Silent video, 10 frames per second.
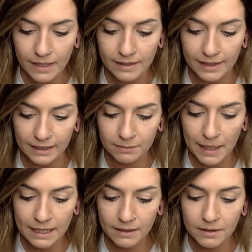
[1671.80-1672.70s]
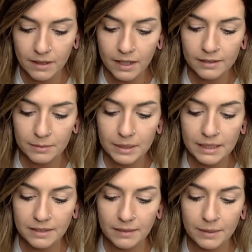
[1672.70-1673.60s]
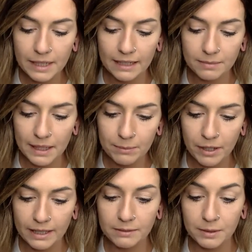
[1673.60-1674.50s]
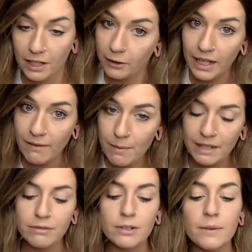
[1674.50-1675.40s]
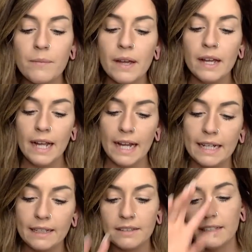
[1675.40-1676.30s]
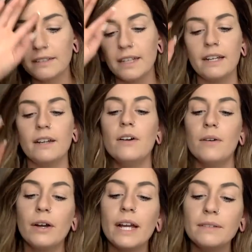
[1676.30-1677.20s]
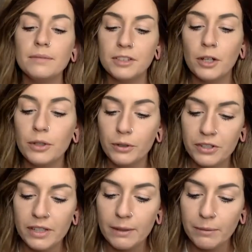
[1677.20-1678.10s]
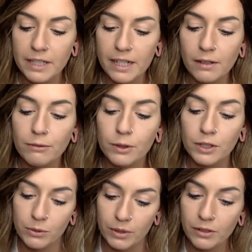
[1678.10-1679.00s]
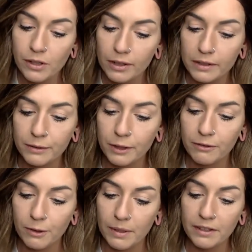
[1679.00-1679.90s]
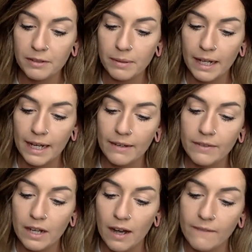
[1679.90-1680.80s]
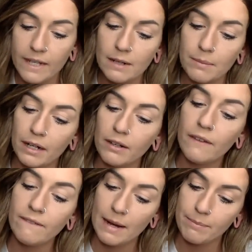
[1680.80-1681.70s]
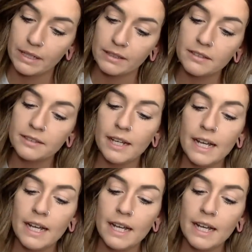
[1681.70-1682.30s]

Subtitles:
X Pack. So I'm going to send them the X Pack price, which I already have a button for, and it's going to say, okay, so usually they retail for $200 for a full month supply of the coffee and a bottle of the fat burners.